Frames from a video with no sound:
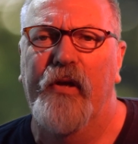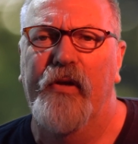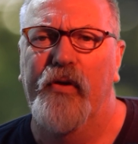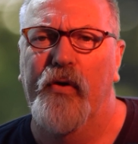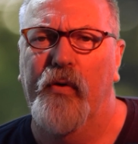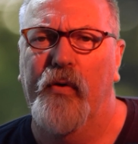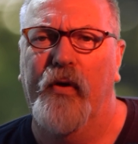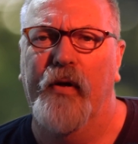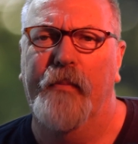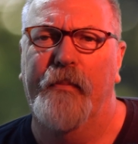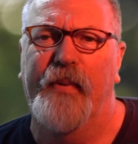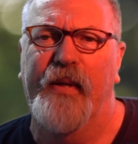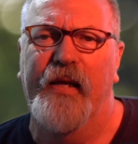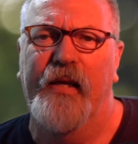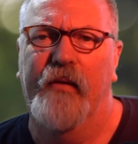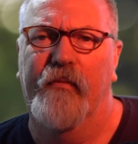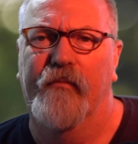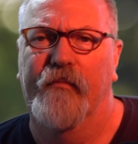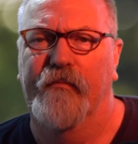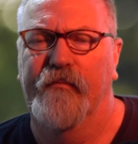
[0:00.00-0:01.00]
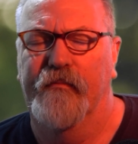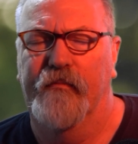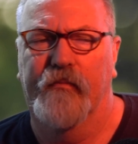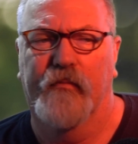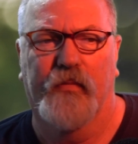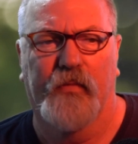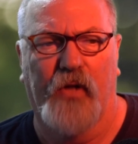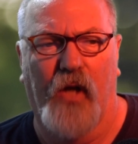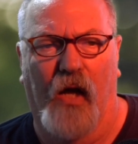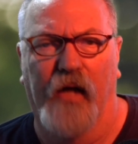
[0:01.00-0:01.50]
You could be
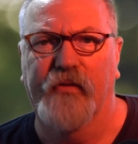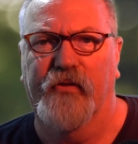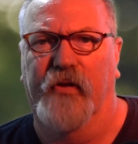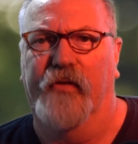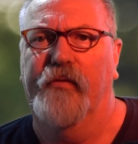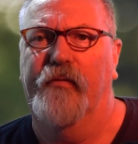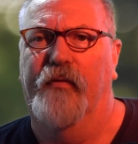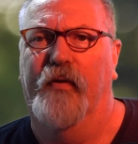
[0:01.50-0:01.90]
conscious,